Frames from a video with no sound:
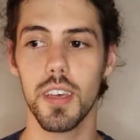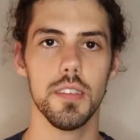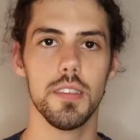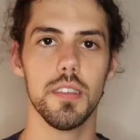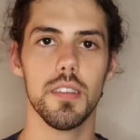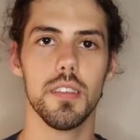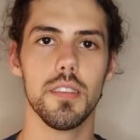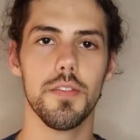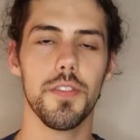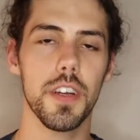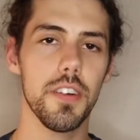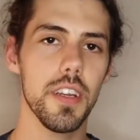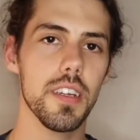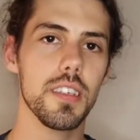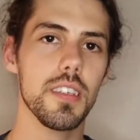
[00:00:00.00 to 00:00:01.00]
Since it's a
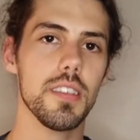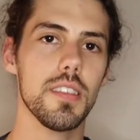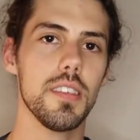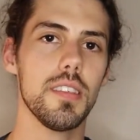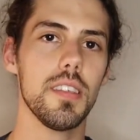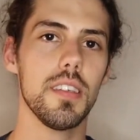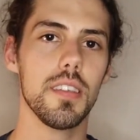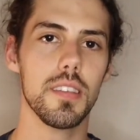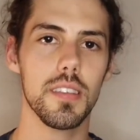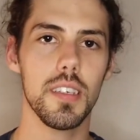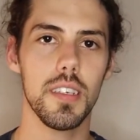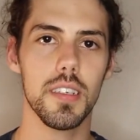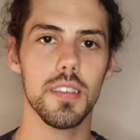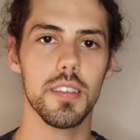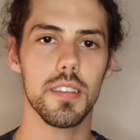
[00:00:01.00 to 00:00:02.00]
very inconsistent
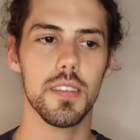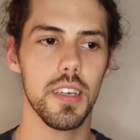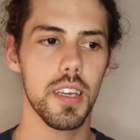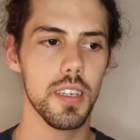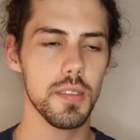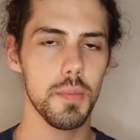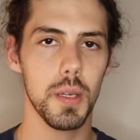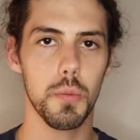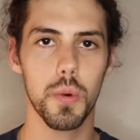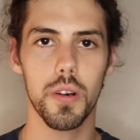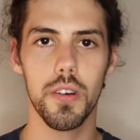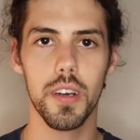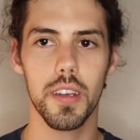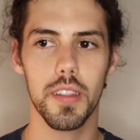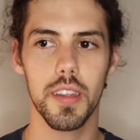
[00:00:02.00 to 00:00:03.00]
disease, it gets me worried